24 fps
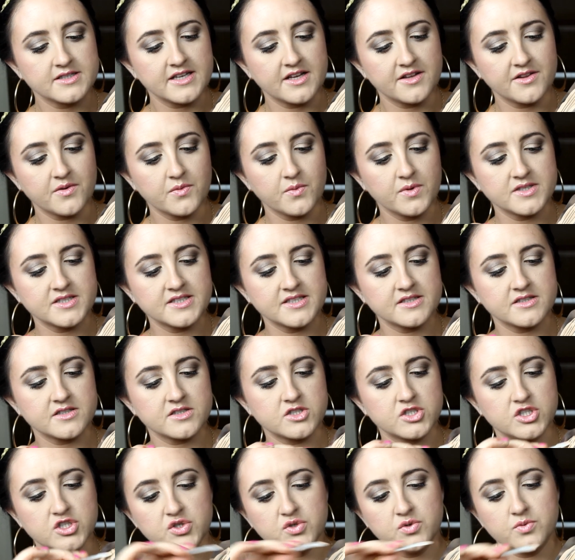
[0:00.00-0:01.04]
Now there wasn't
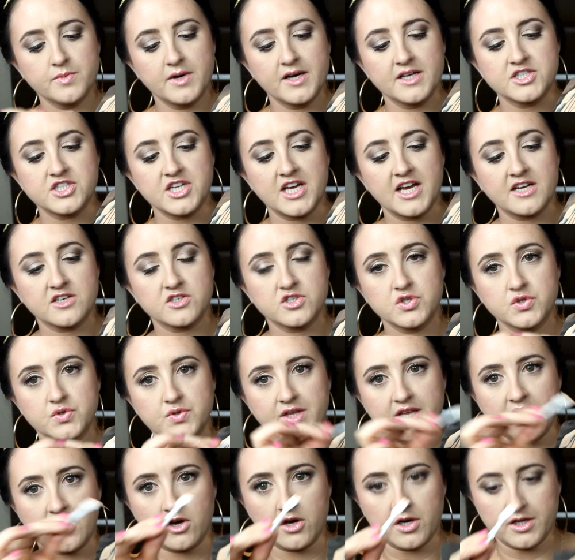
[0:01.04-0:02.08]
too much
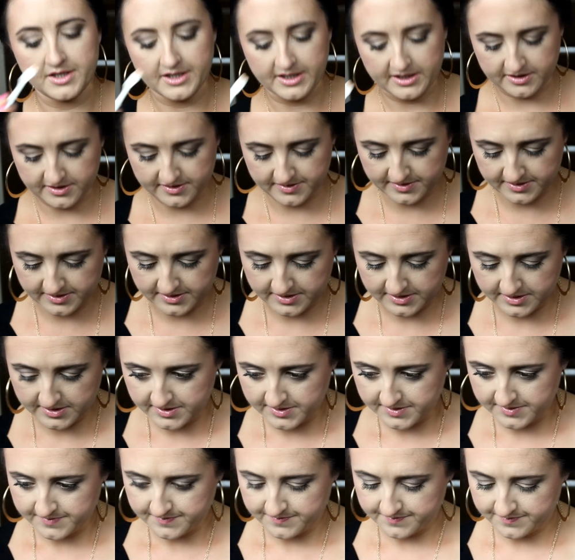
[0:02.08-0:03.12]
actually on here.
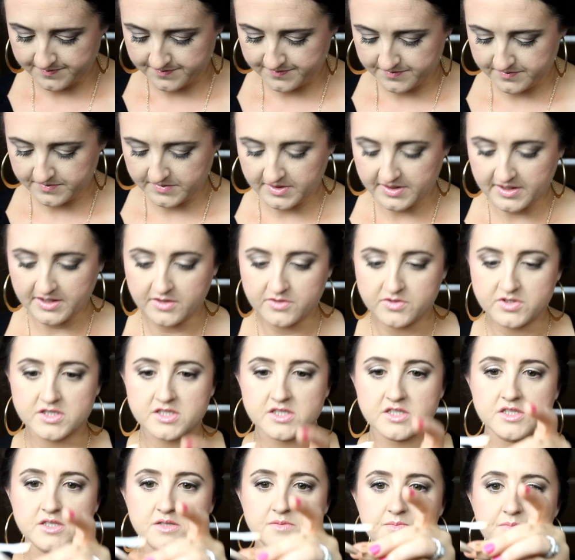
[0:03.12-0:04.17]
And then you
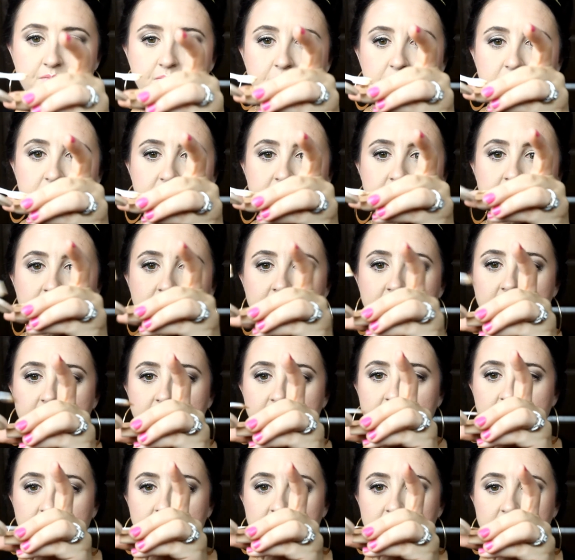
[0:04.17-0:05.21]
just put it
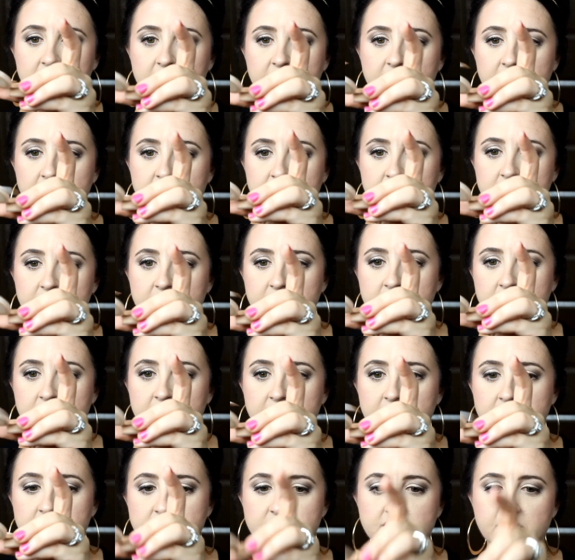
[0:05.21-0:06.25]
in there.
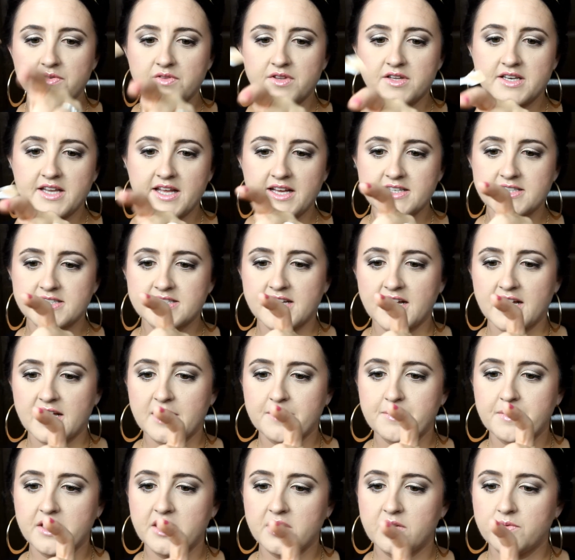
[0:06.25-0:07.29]
So the next
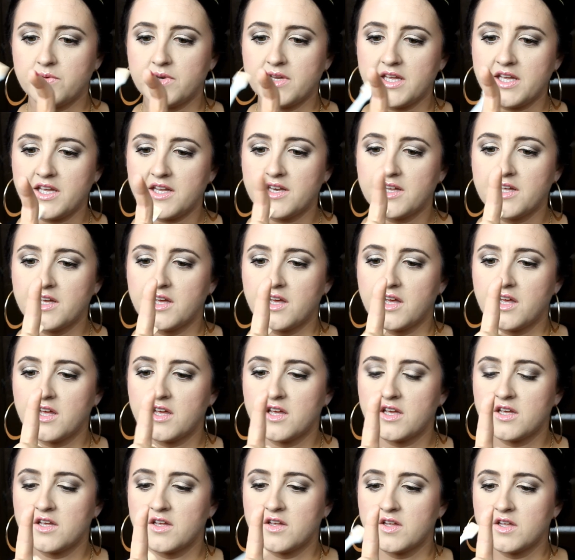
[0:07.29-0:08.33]
time you need
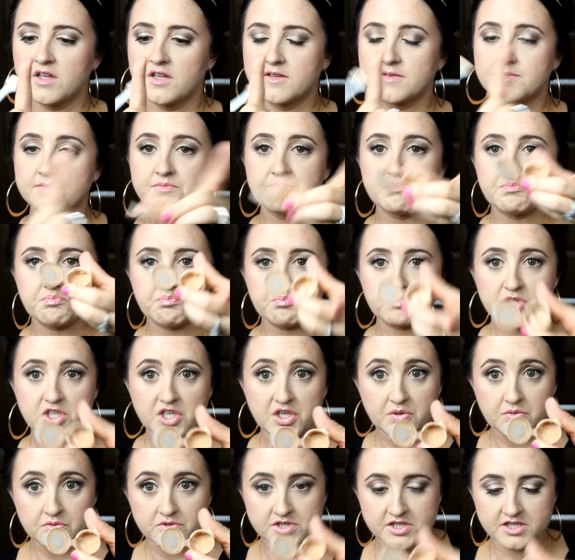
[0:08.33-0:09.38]
to
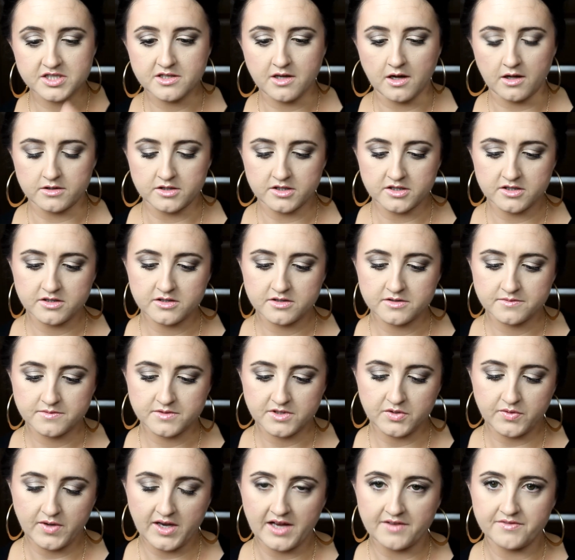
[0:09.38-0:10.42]
use this color,
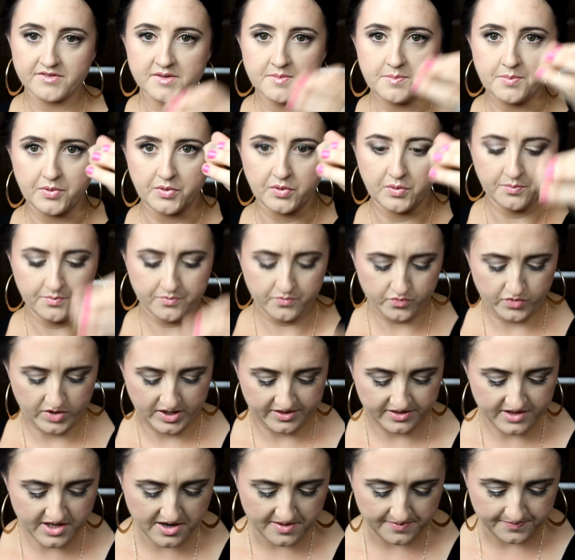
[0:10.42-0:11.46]
you have it, boom,
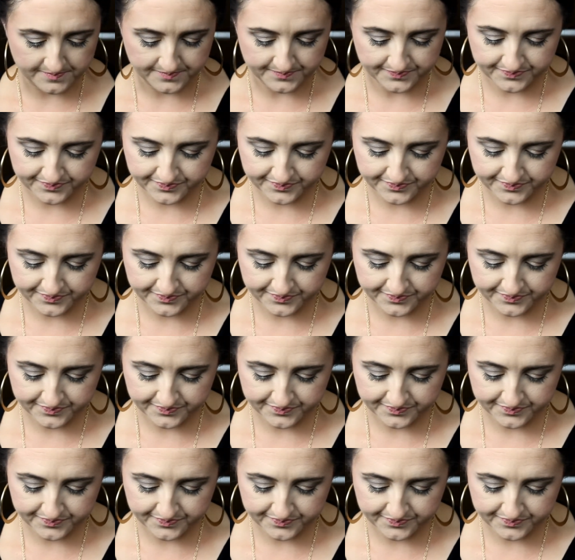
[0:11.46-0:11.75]
right there.